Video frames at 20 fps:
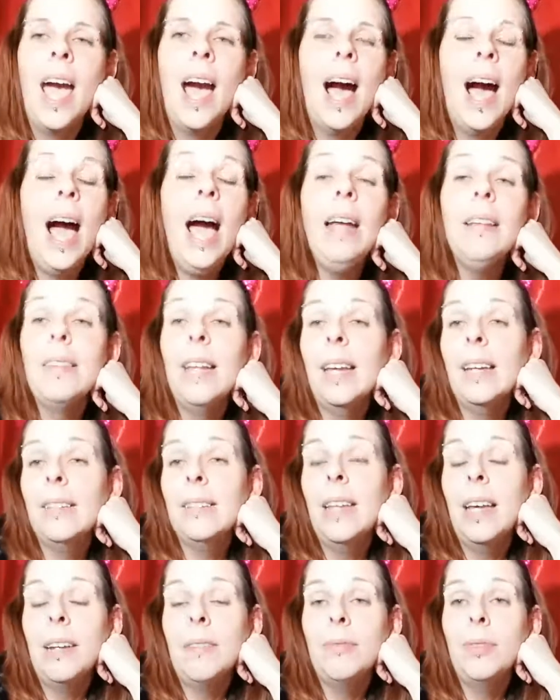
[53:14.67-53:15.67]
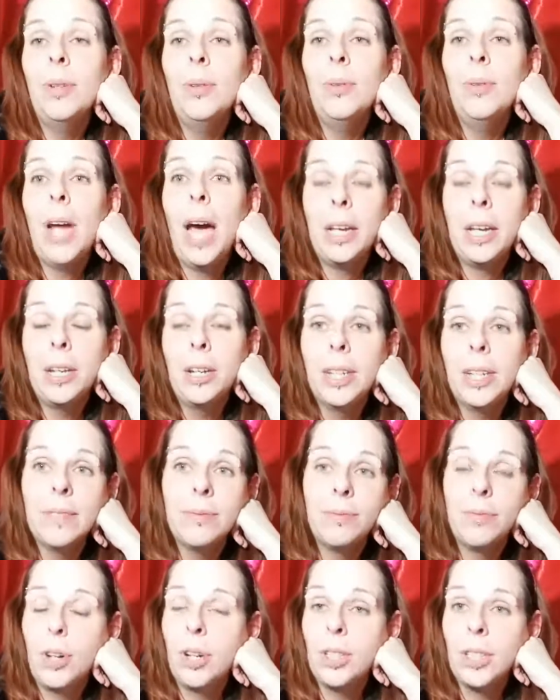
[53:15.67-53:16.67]
I like a lot of food. I cook
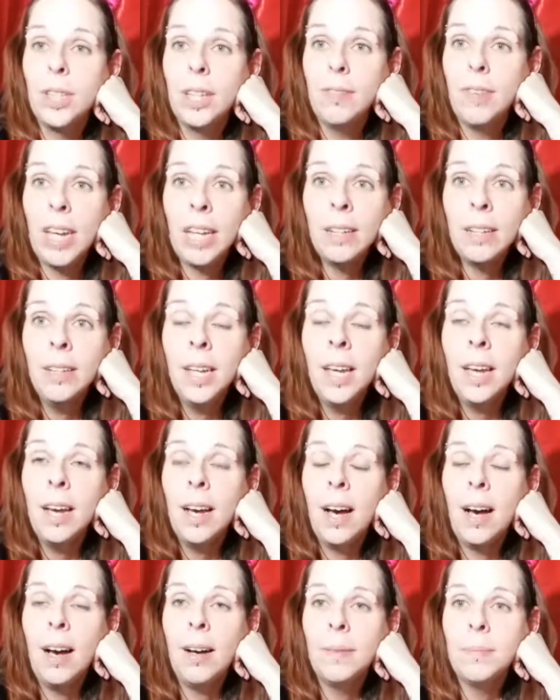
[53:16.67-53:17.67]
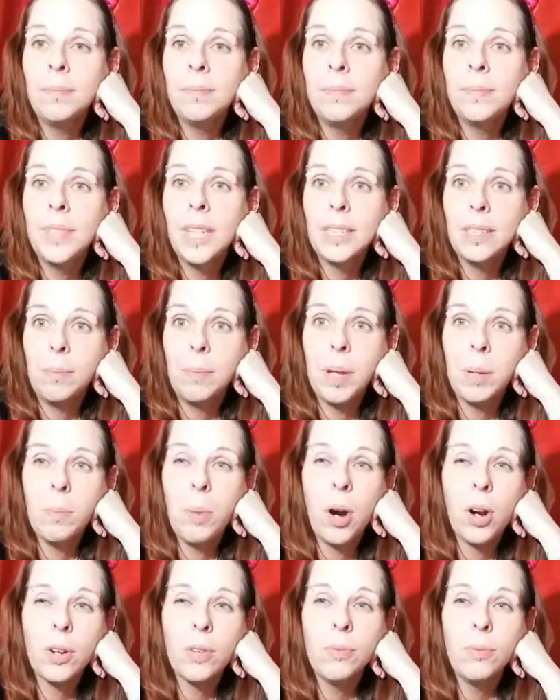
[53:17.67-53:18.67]
it for a living. That's a big
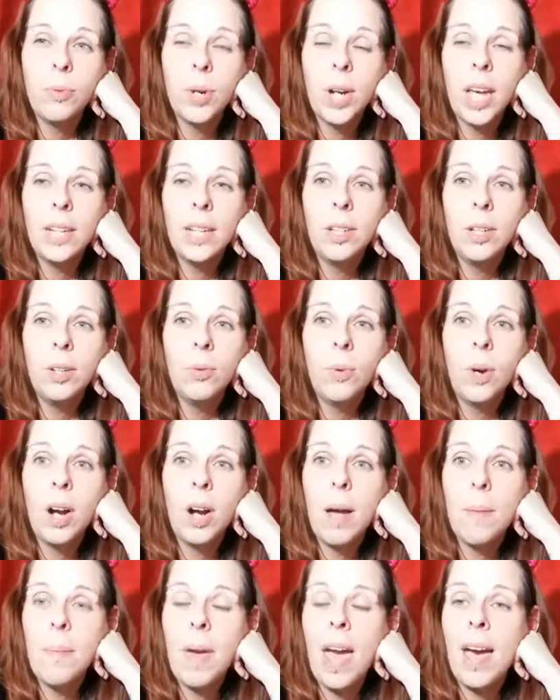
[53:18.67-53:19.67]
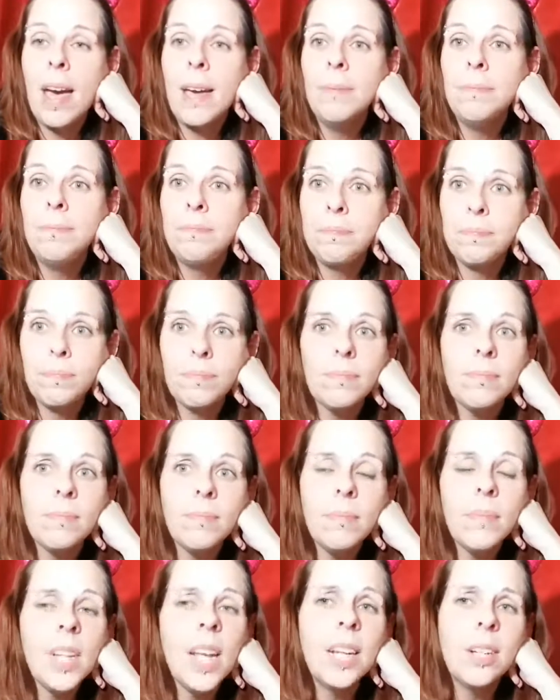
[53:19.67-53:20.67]
part of what I do where I'm at.
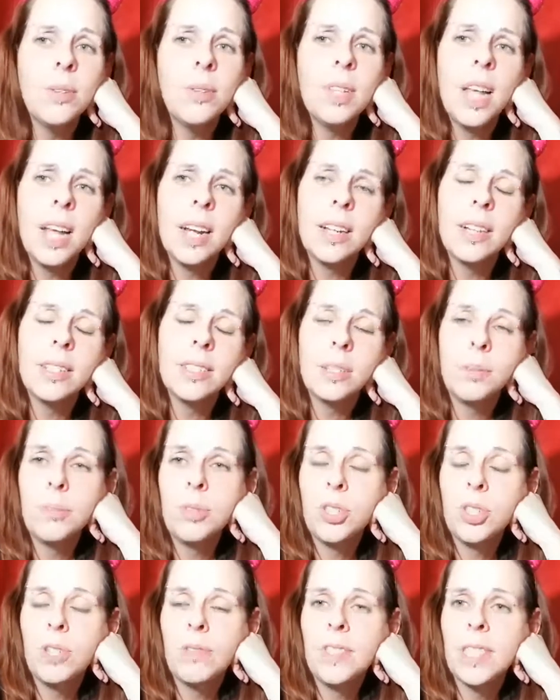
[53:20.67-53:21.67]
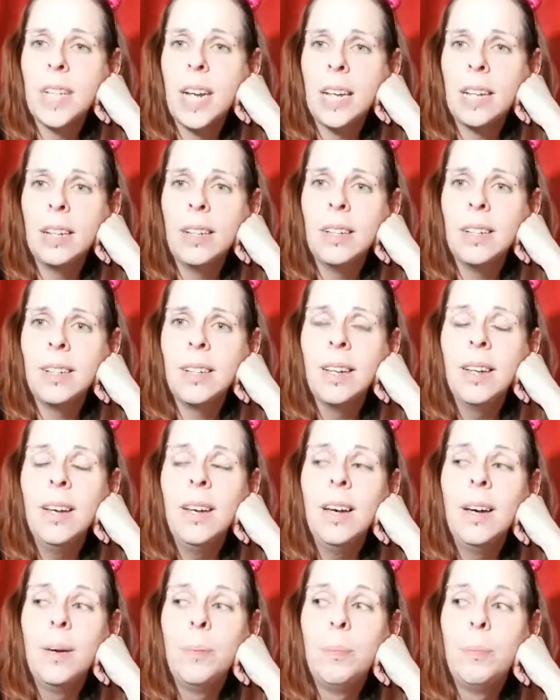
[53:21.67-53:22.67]
I do a lot of customer service and I cook.
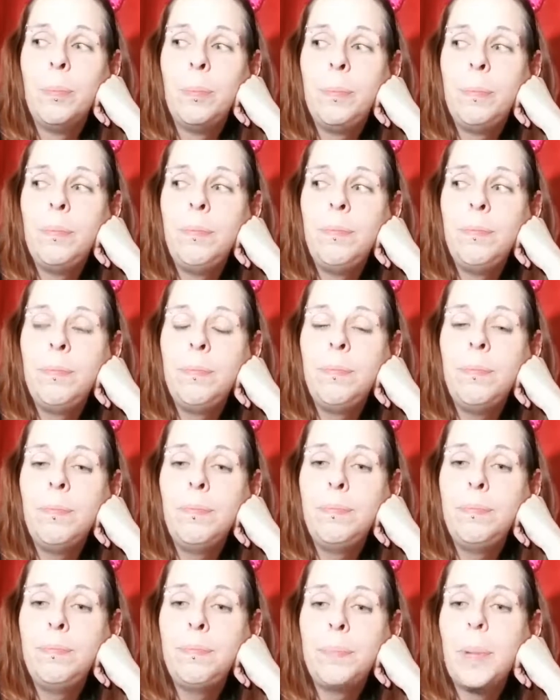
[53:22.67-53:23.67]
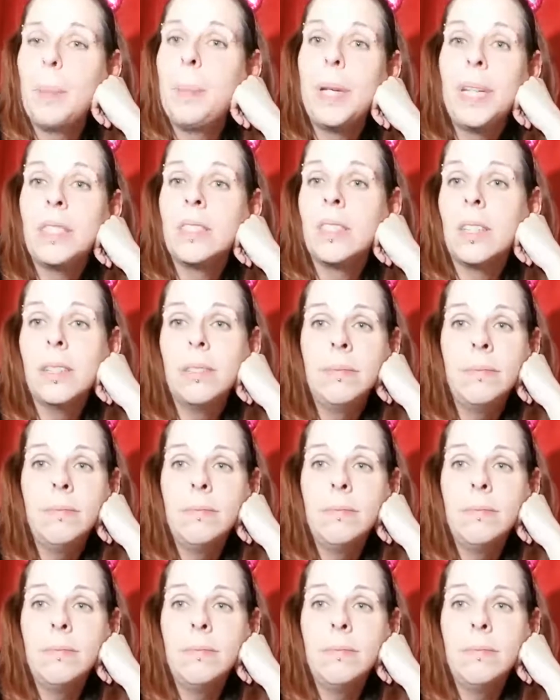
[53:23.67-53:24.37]
But pizza.